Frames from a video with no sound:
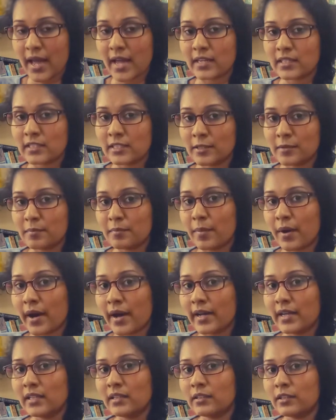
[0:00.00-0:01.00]
and
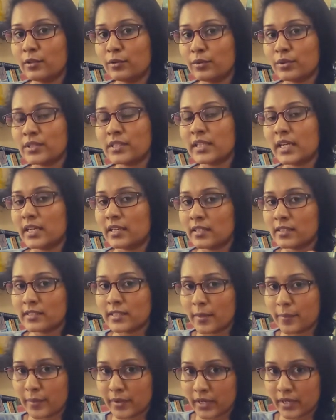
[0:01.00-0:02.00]
compile those in a
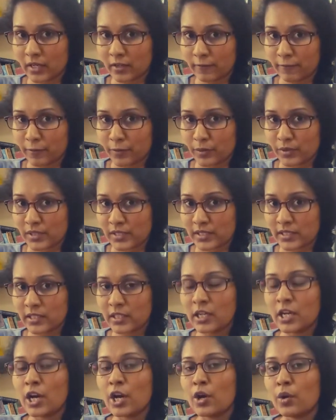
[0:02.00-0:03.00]
separate folder
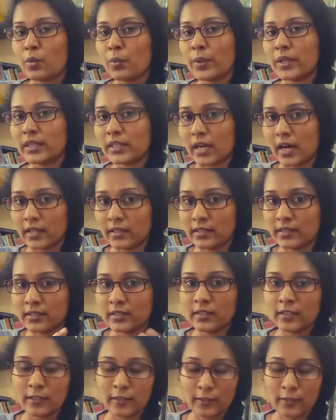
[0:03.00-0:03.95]
with other